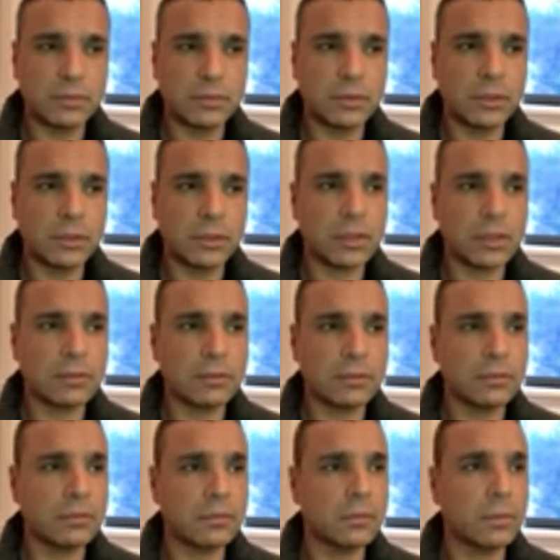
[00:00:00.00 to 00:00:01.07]
not
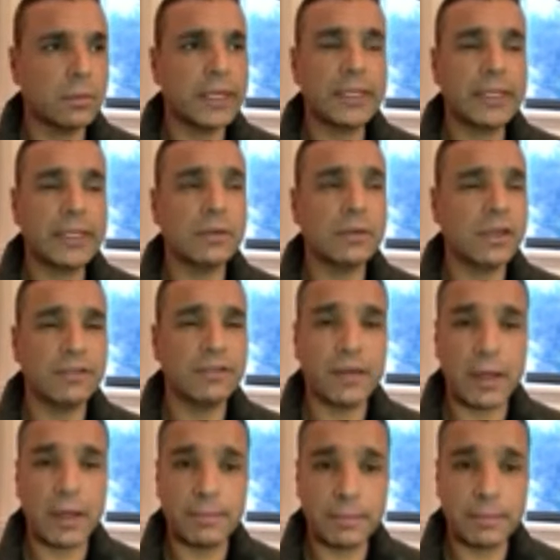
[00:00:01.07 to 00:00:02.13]
willing to give
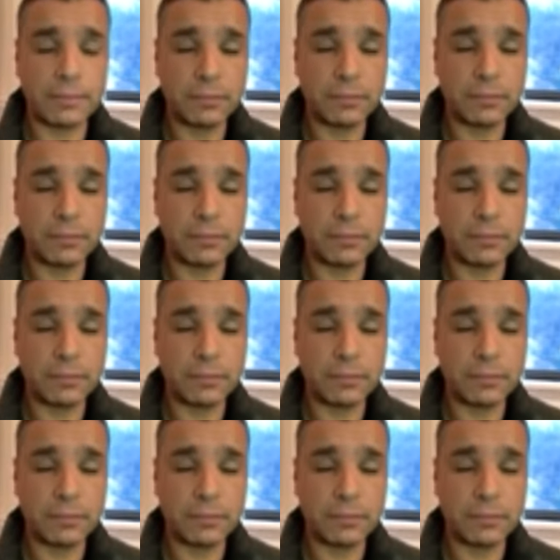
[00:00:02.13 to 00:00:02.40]
up.